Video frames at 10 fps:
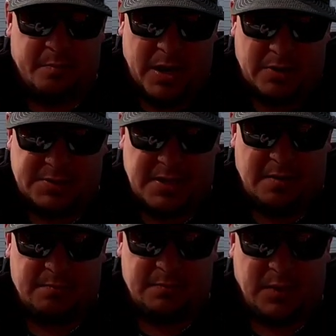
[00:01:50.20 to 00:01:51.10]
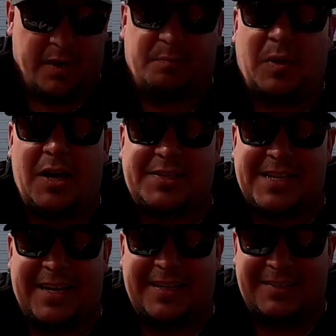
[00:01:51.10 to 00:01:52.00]
it buckles up, or it
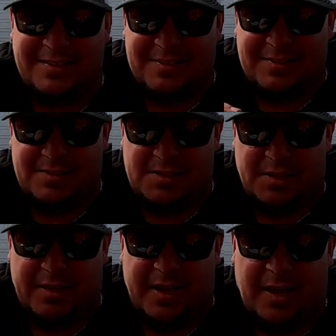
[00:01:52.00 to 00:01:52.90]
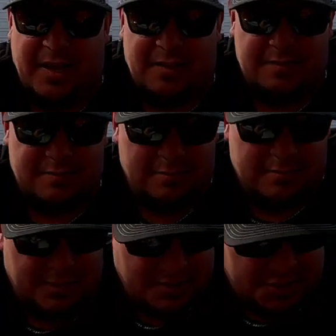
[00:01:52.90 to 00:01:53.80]
plugs in to
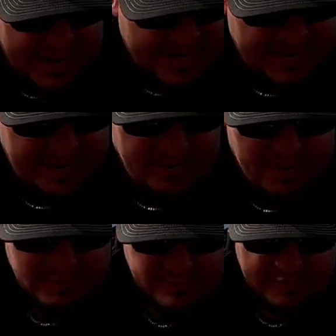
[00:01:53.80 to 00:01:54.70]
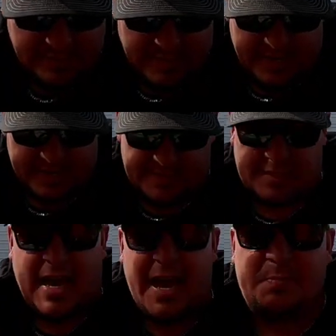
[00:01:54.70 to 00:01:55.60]
the jacket here. And it's a
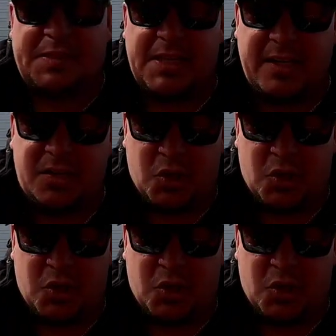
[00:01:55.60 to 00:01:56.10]
type C